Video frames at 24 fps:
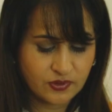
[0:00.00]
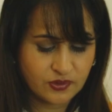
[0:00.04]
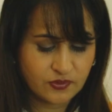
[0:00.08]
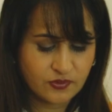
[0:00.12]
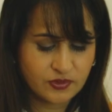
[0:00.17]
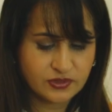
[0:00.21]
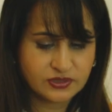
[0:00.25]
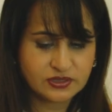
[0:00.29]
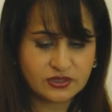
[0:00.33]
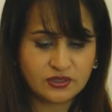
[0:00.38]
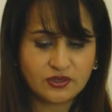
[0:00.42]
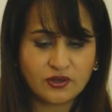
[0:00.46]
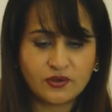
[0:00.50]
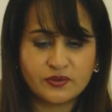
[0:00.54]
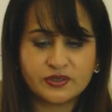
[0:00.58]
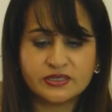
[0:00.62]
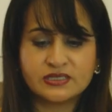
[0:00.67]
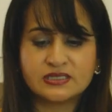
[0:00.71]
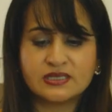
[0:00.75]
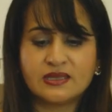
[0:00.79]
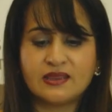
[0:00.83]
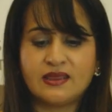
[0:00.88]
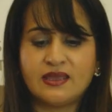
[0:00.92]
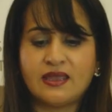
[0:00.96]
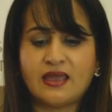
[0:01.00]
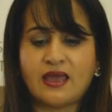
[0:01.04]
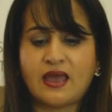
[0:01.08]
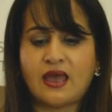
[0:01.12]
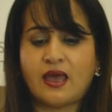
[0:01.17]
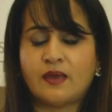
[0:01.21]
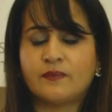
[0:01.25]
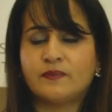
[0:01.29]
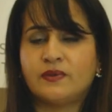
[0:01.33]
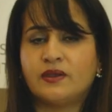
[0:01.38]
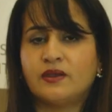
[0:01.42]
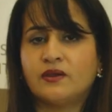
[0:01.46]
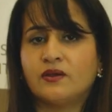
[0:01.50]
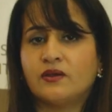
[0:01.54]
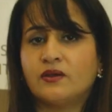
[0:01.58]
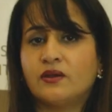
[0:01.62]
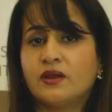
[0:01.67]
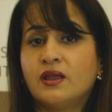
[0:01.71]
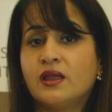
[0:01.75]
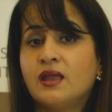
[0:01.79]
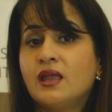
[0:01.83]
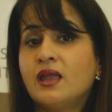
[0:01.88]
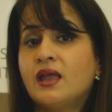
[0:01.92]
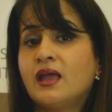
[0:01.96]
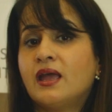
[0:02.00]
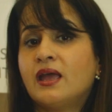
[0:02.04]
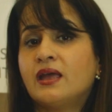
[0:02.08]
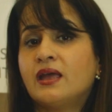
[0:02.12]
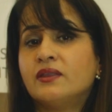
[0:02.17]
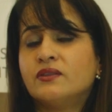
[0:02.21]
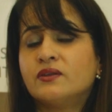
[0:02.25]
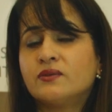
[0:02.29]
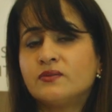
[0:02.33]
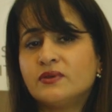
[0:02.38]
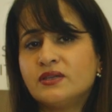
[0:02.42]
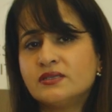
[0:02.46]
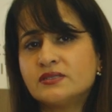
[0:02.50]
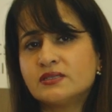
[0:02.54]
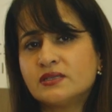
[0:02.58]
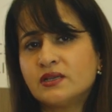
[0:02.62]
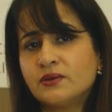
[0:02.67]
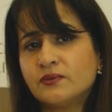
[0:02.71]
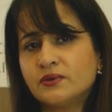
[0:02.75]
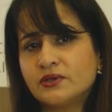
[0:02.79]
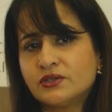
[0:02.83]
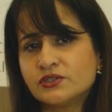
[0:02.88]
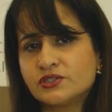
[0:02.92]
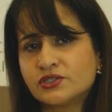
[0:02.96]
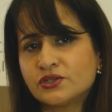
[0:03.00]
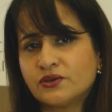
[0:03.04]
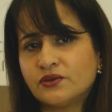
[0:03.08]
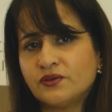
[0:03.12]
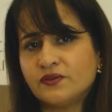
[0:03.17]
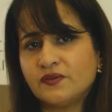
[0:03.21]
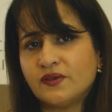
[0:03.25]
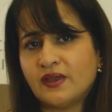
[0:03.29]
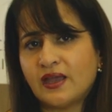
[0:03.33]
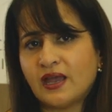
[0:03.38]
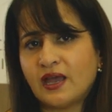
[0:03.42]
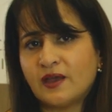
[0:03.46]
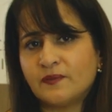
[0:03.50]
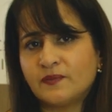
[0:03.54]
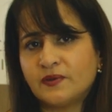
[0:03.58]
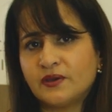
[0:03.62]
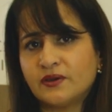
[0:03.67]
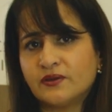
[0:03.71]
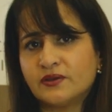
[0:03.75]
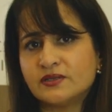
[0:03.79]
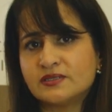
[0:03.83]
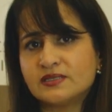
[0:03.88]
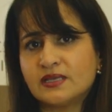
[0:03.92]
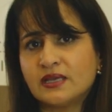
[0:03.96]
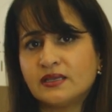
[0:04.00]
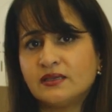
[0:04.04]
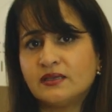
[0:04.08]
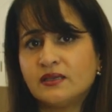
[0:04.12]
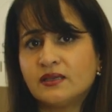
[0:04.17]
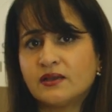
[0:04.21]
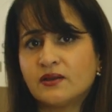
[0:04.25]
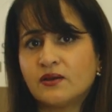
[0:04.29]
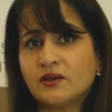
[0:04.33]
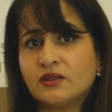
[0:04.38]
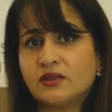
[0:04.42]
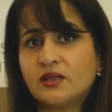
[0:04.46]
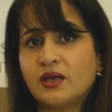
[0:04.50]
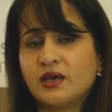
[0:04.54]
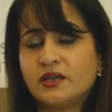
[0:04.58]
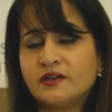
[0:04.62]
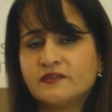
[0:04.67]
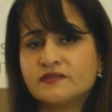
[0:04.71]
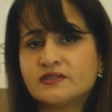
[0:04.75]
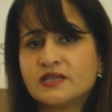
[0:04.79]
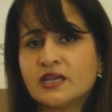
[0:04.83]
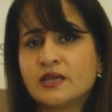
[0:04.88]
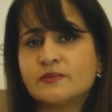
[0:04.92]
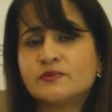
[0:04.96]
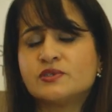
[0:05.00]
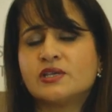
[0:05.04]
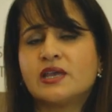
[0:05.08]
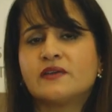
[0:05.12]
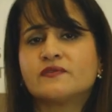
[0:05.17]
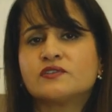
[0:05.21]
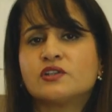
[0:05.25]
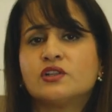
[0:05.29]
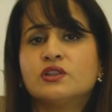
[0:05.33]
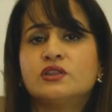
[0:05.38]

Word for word: we're going to go into the app here. And the reason I want to show you the app here is that, you know, a lot of times you have to